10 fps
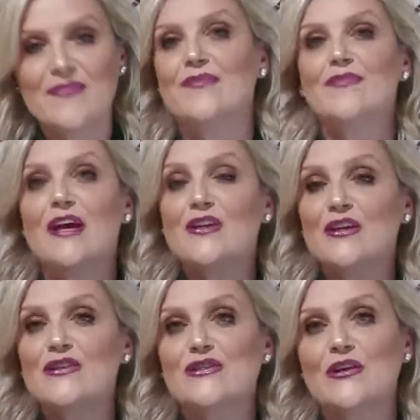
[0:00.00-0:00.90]
And you
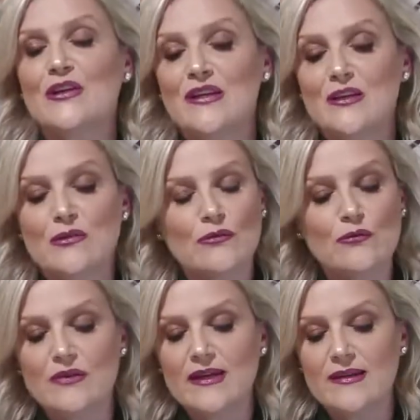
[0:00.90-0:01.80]
can certainly,
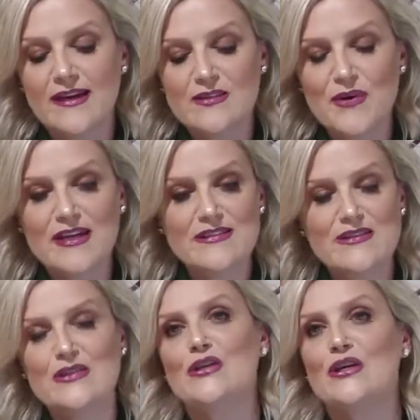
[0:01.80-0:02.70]
look, it has
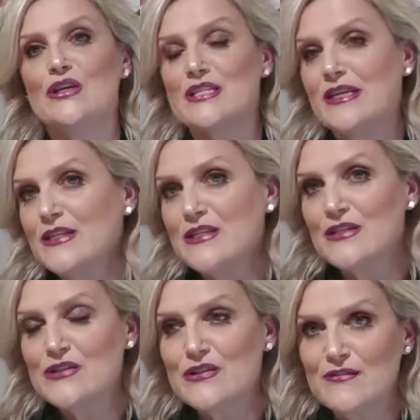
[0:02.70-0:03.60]
bases that you can tint
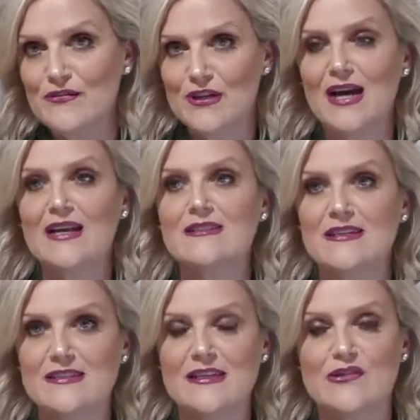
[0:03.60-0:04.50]
into different colours,
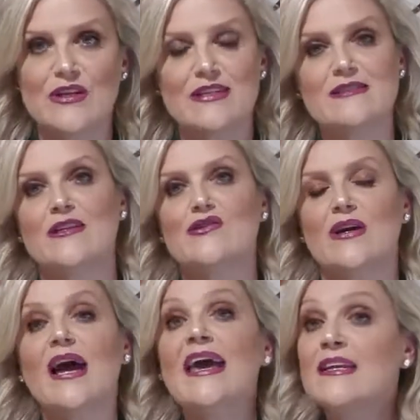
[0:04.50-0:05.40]
etc.,
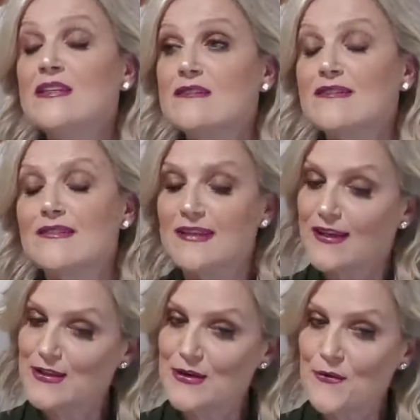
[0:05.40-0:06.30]
etc. And the
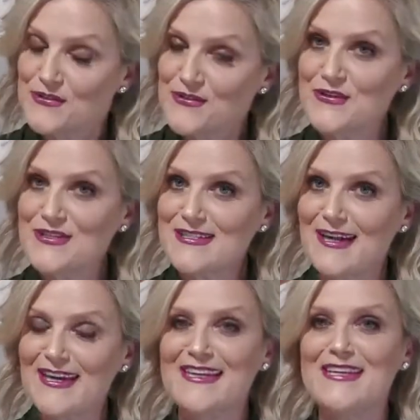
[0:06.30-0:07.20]
other thing I was going to
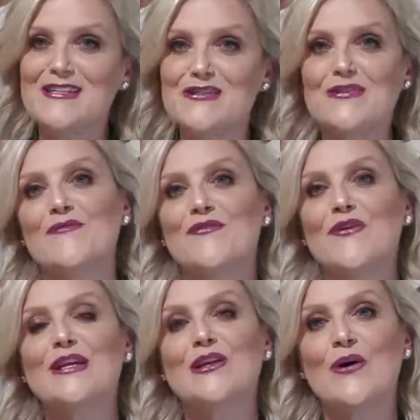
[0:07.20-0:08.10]
say, it's
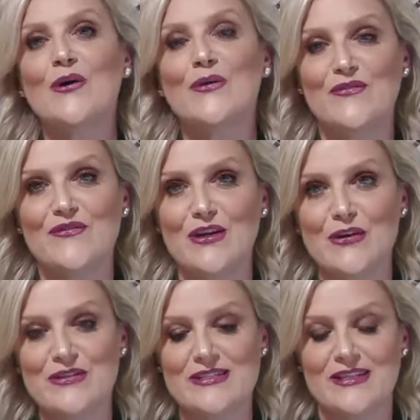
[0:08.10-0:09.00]
very low
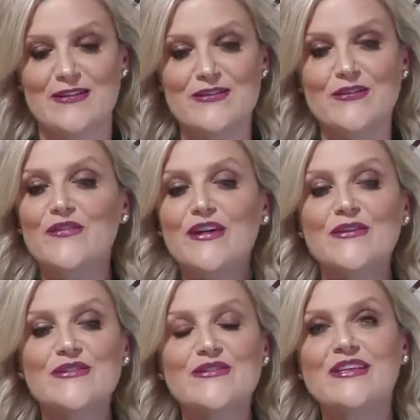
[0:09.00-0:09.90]
VOC. So
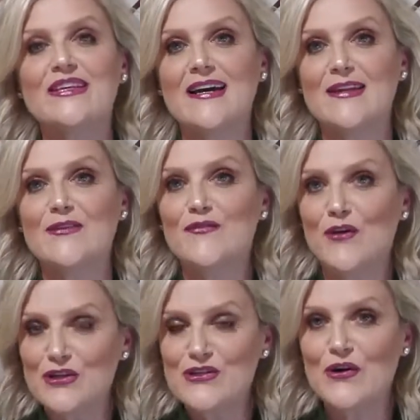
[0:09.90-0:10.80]
VOC are the
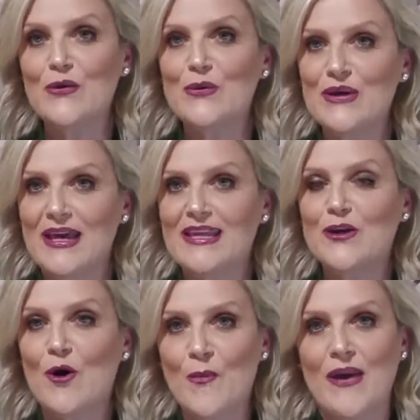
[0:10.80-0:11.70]
volatile organic
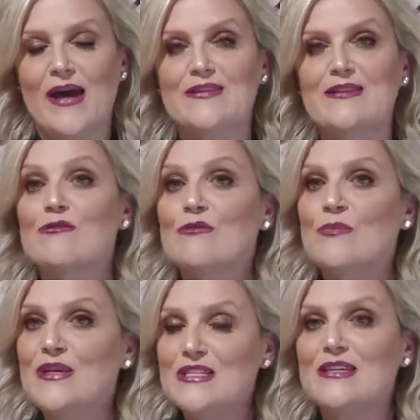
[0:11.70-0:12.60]
compounds that are
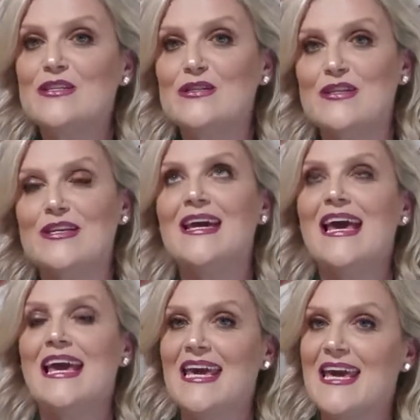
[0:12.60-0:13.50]
emitted into the
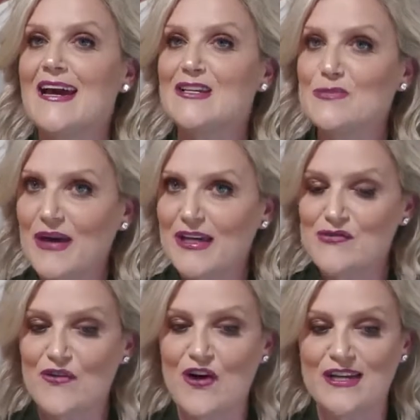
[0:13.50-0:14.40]
air as paint
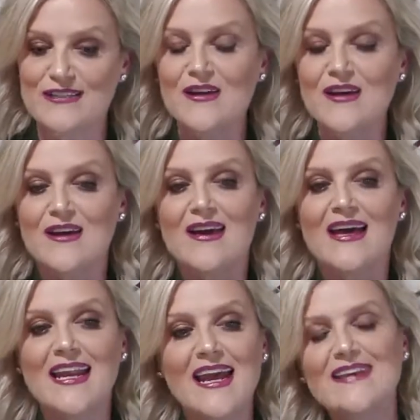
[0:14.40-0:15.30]
dries.
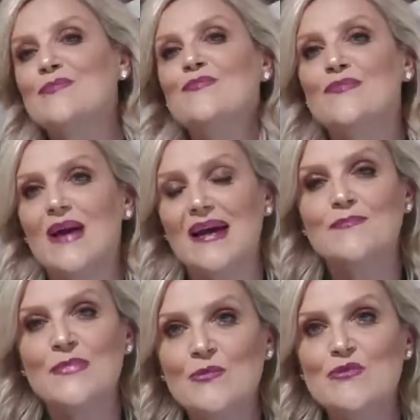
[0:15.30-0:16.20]
And it has a
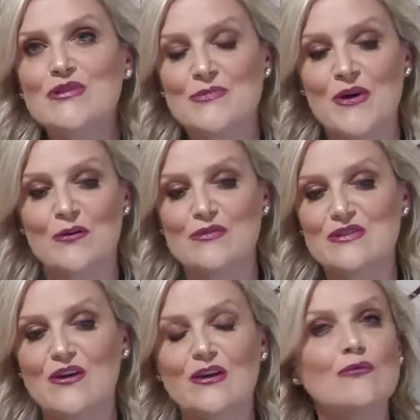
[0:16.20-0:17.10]
minimal smell.
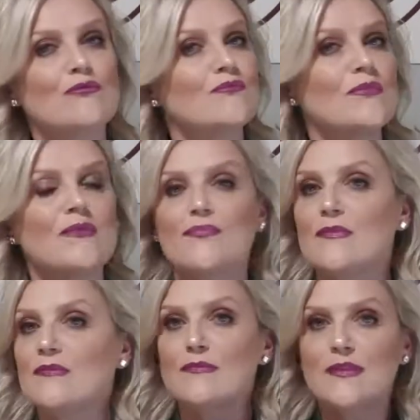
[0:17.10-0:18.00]
So look,
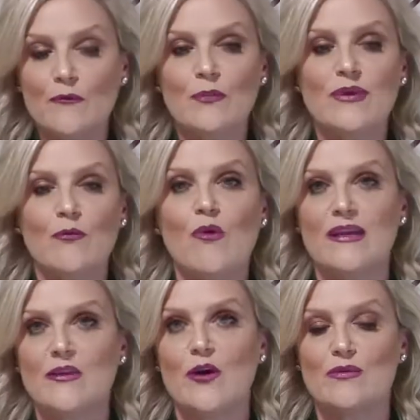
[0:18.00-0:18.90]
that would be the
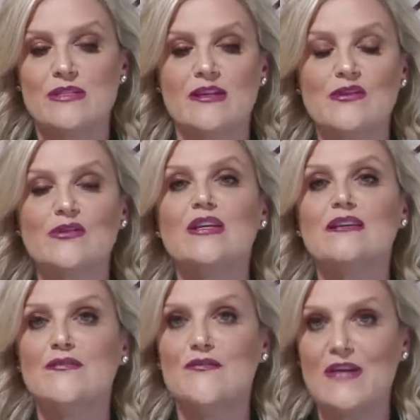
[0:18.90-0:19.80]
way that I would send you. It
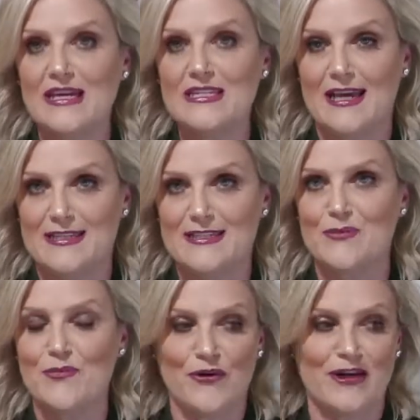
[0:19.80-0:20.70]
is a
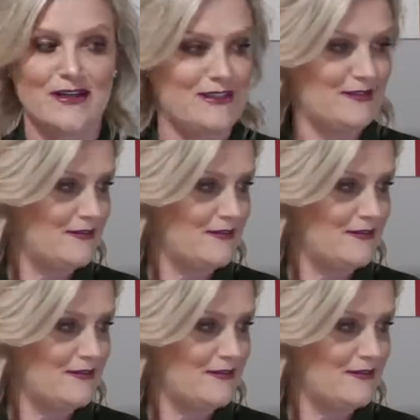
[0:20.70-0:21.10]
fantastic product.